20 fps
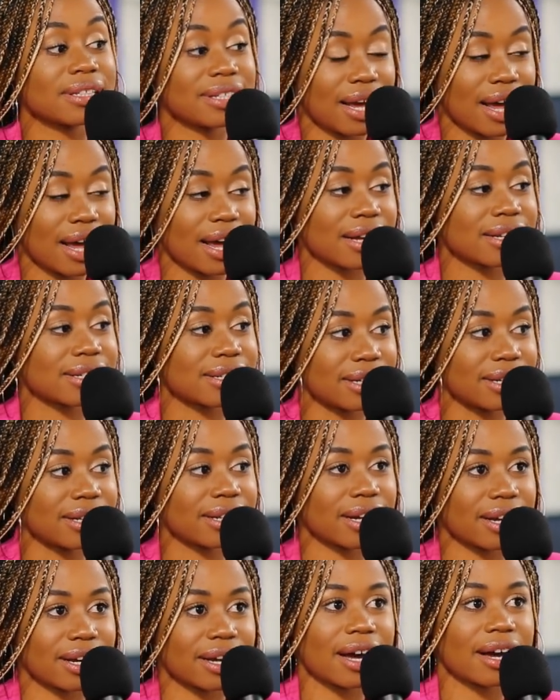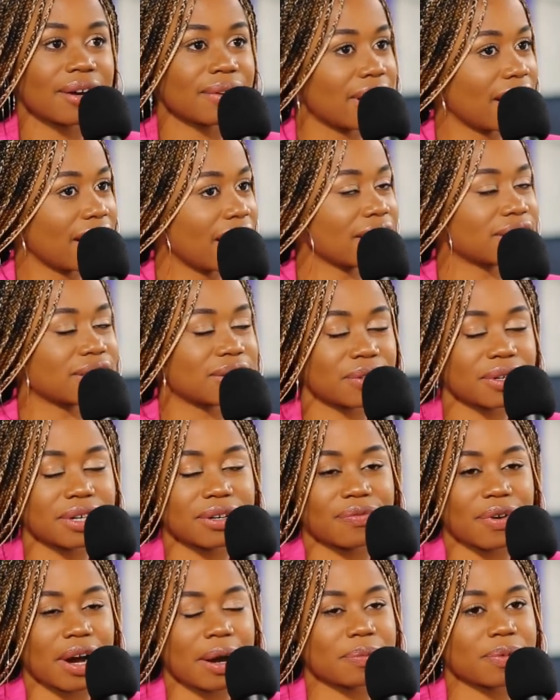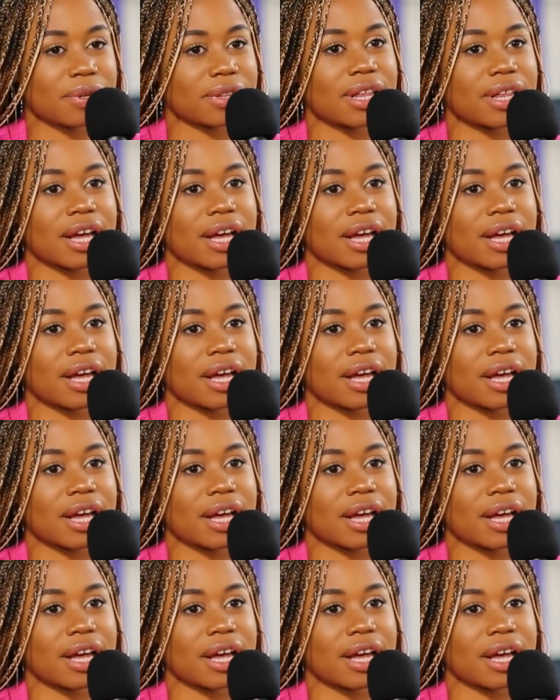Yeah, Zinhle. I actually really vibe with